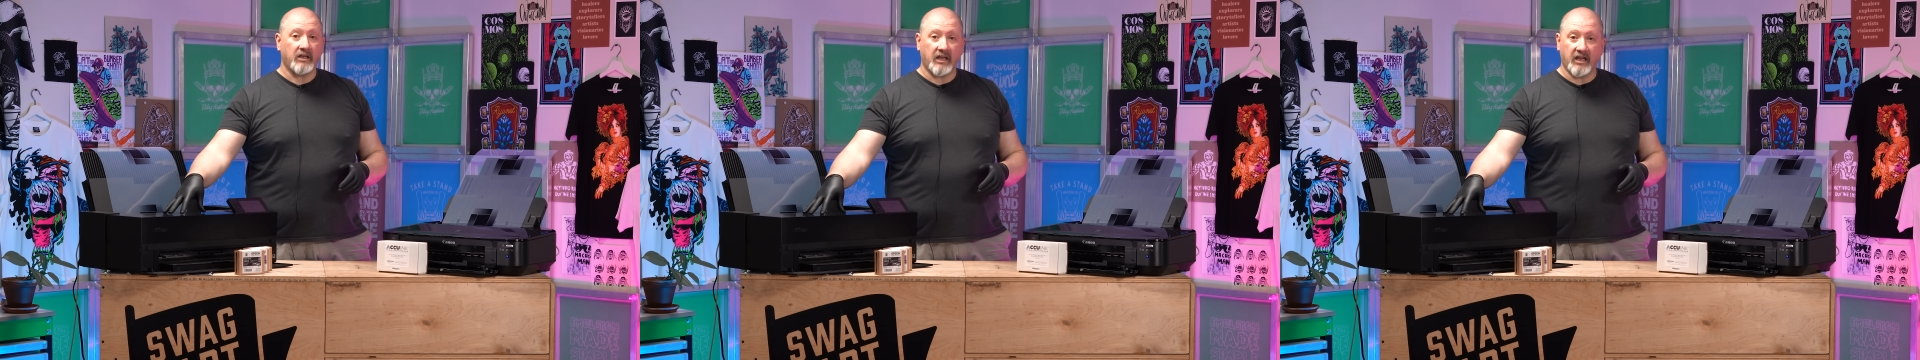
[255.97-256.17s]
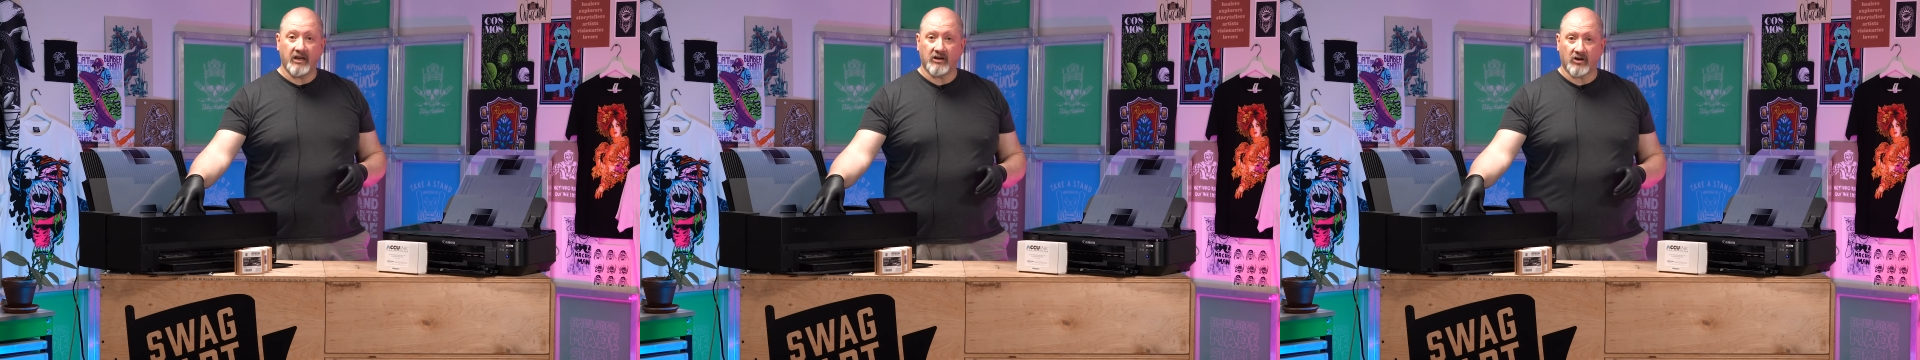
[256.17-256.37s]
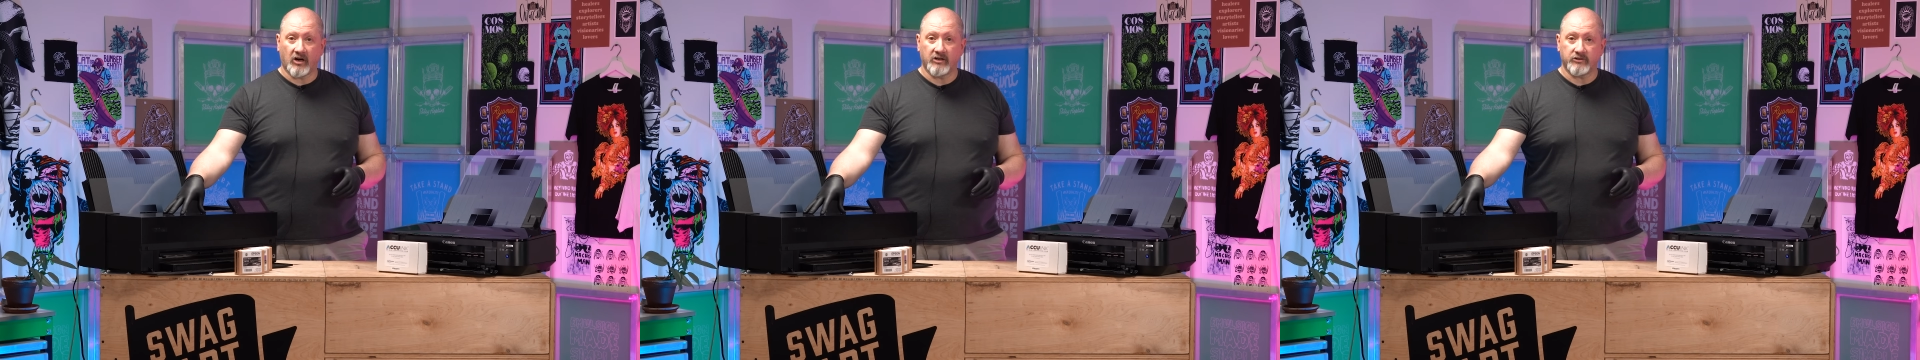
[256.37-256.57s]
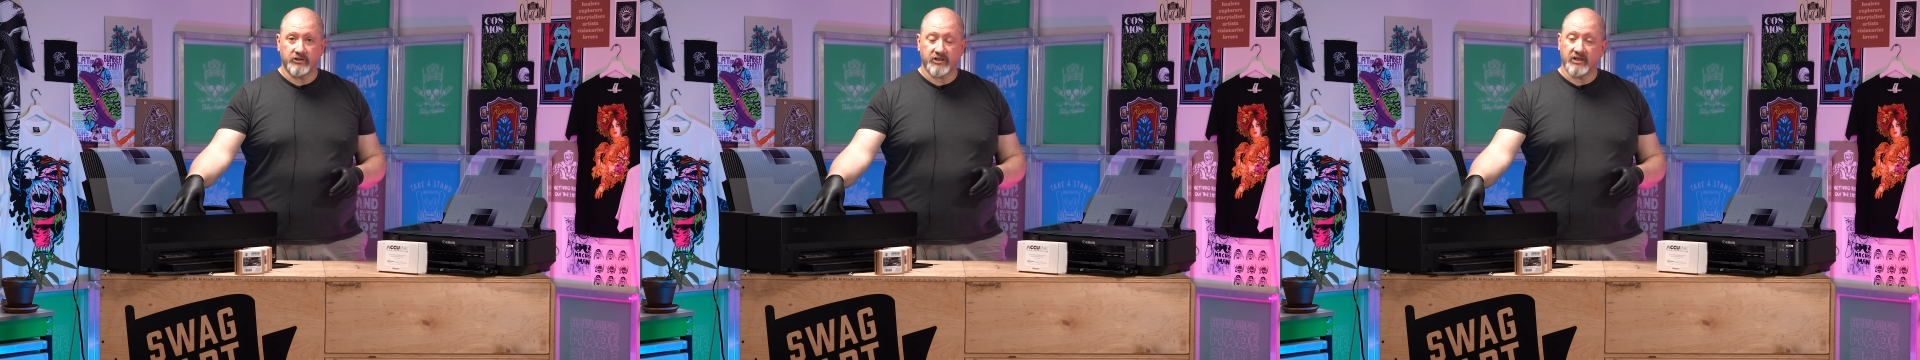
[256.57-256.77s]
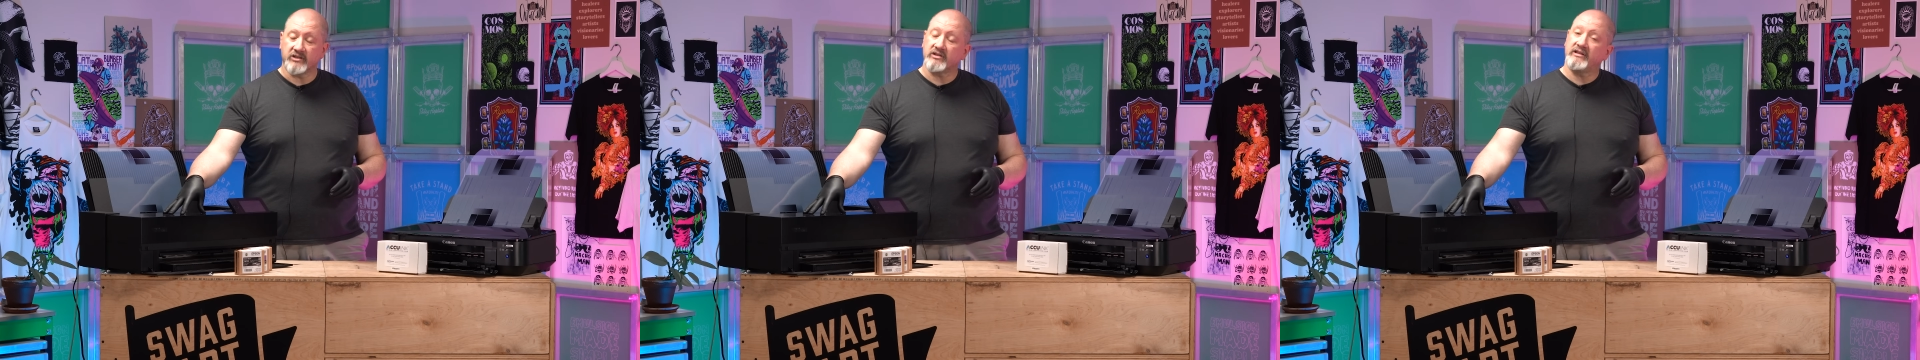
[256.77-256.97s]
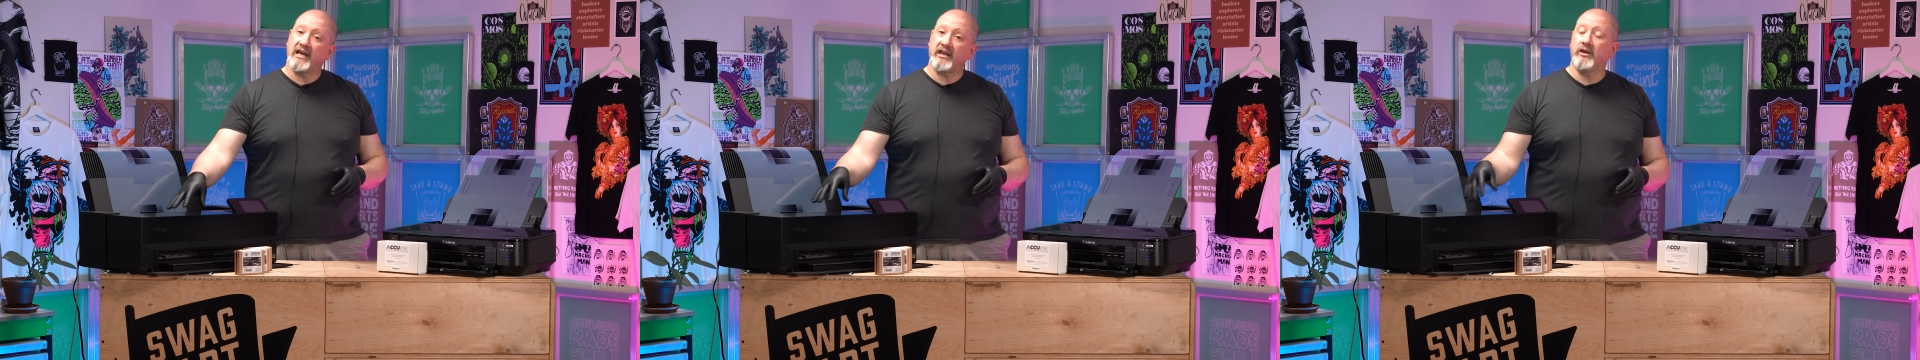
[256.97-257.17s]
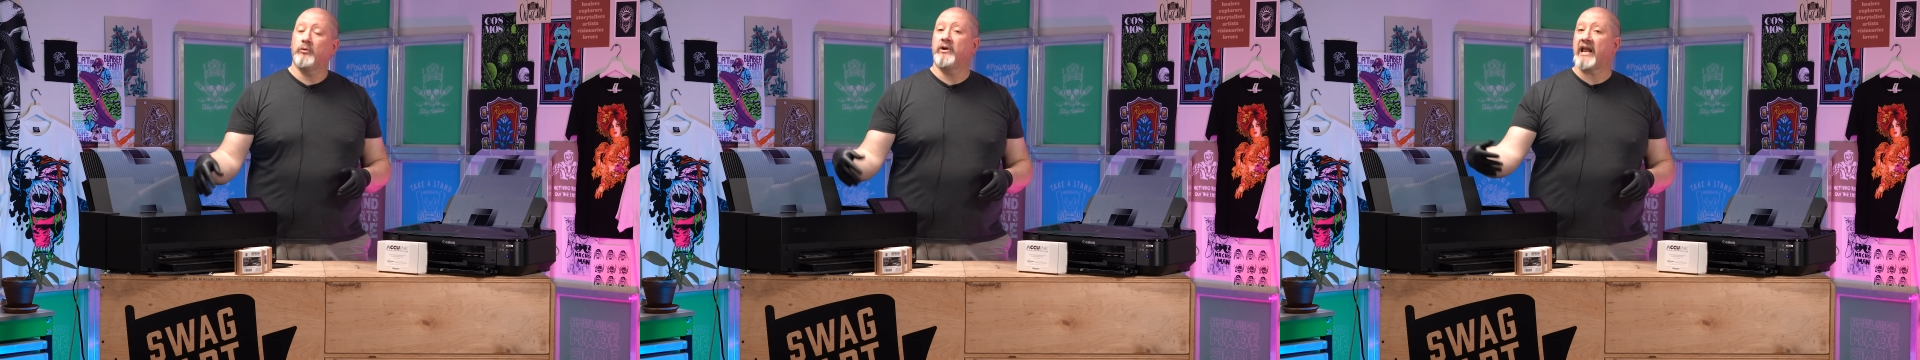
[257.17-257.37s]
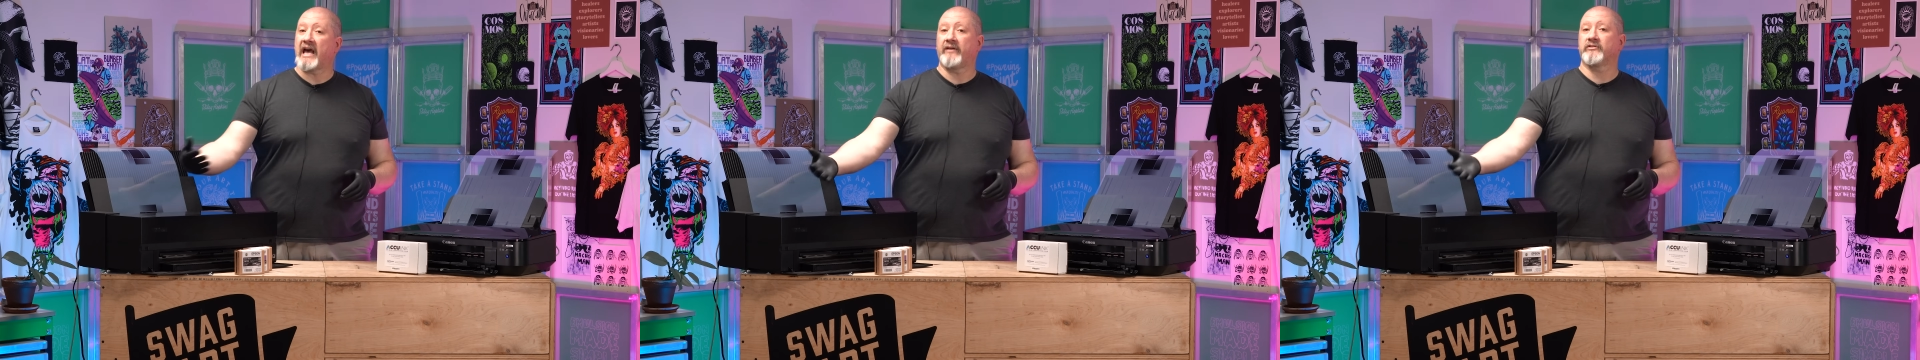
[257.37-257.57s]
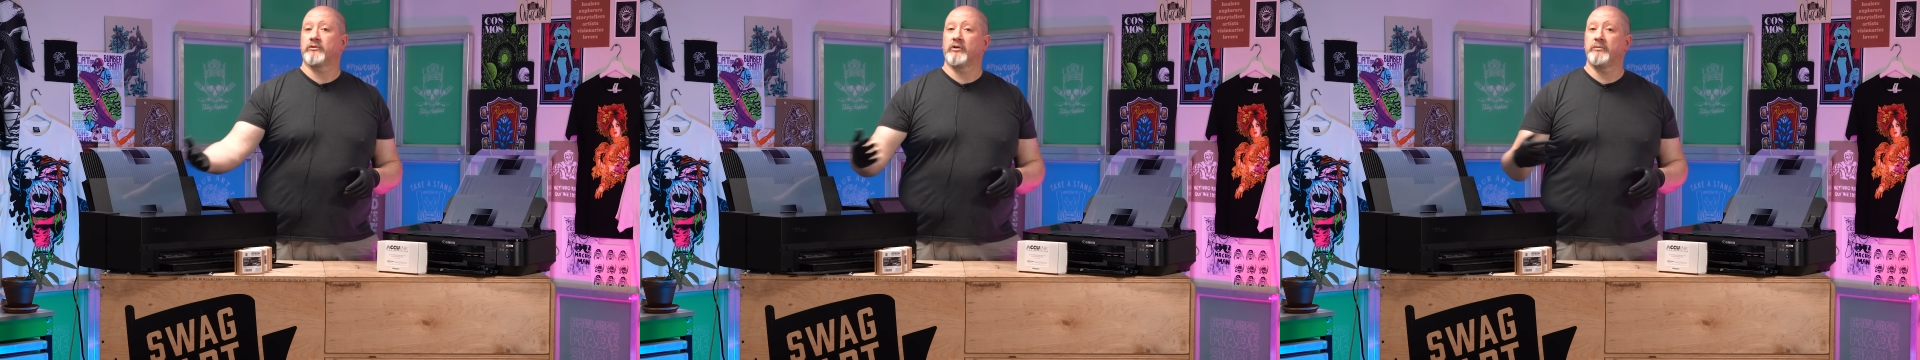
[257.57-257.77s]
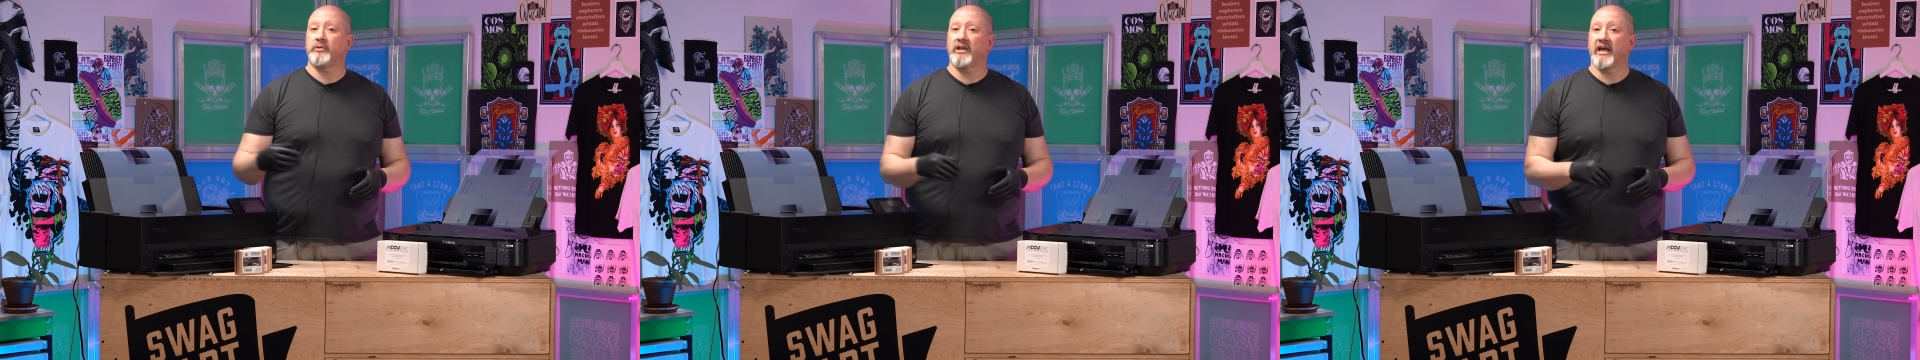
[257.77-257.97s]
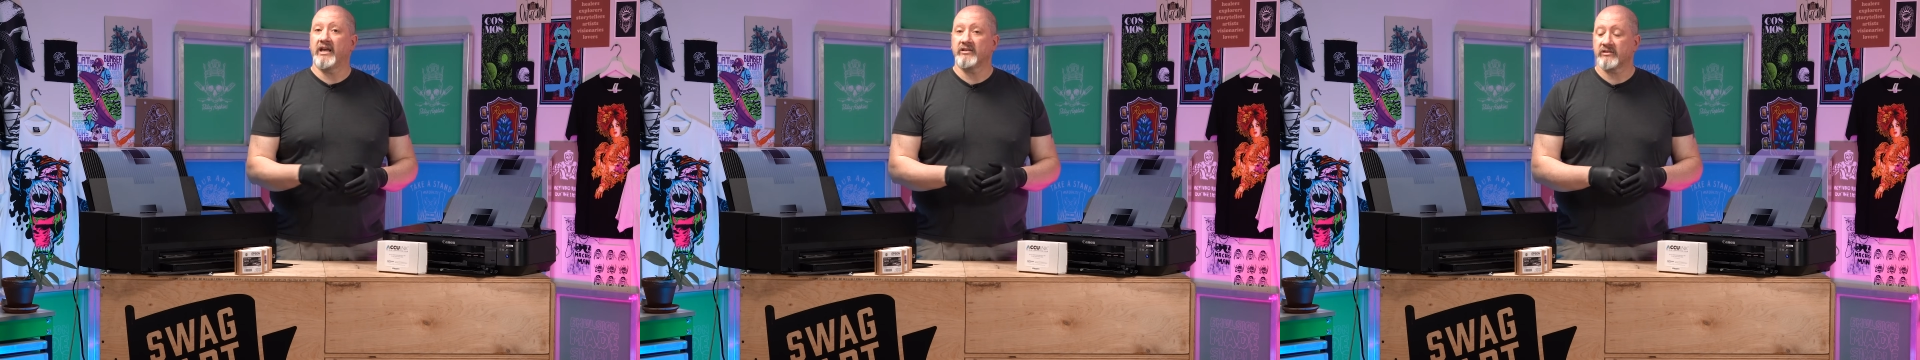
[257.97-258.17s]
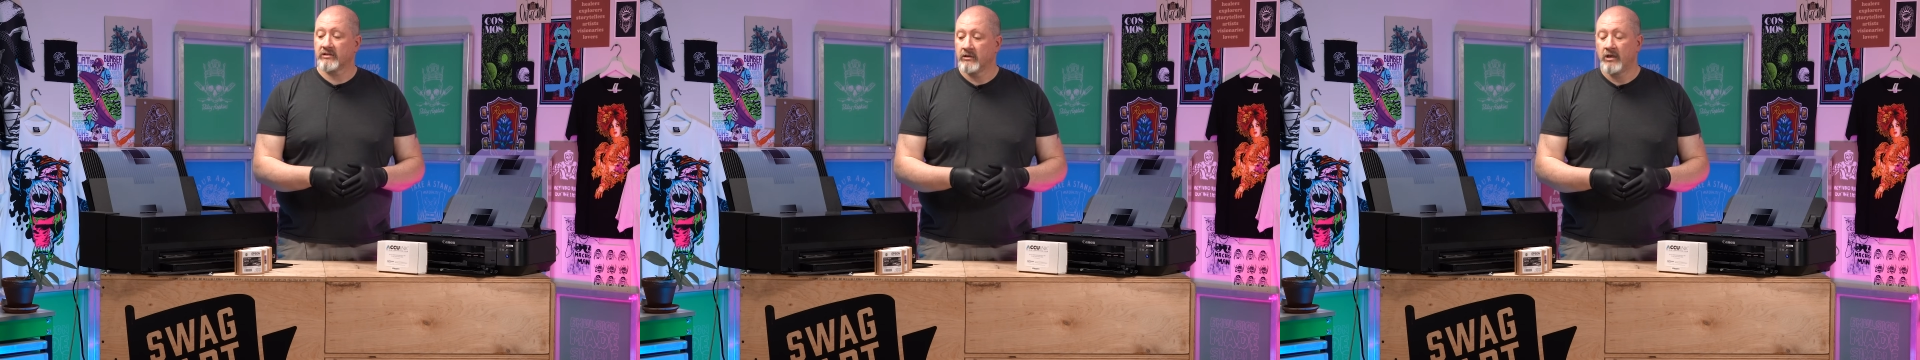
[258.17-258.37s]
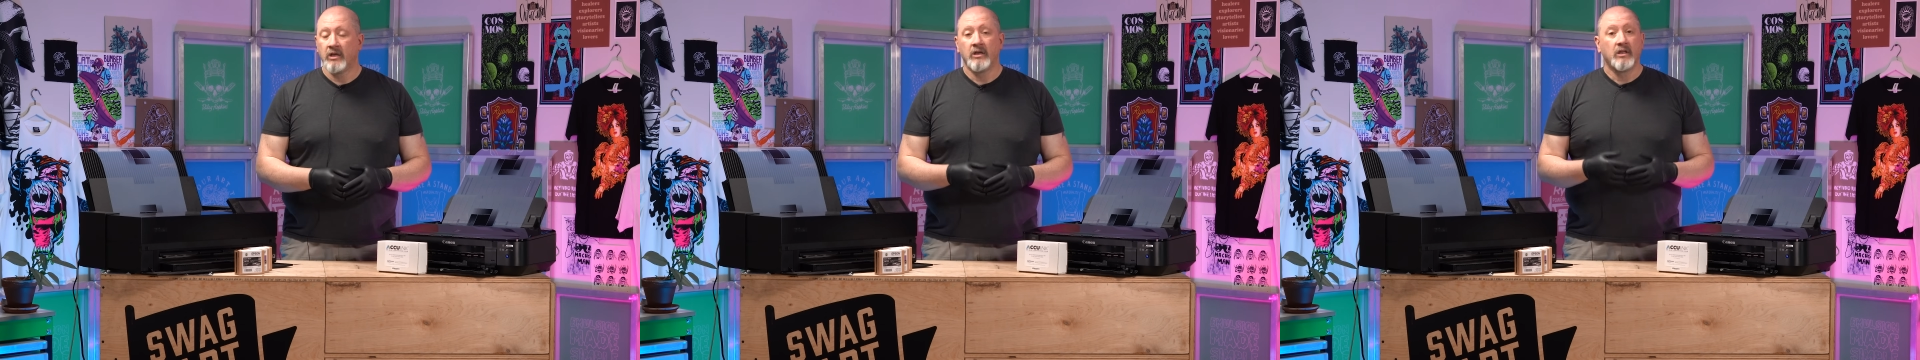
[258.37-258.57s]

ink cartridges that you would have to replace.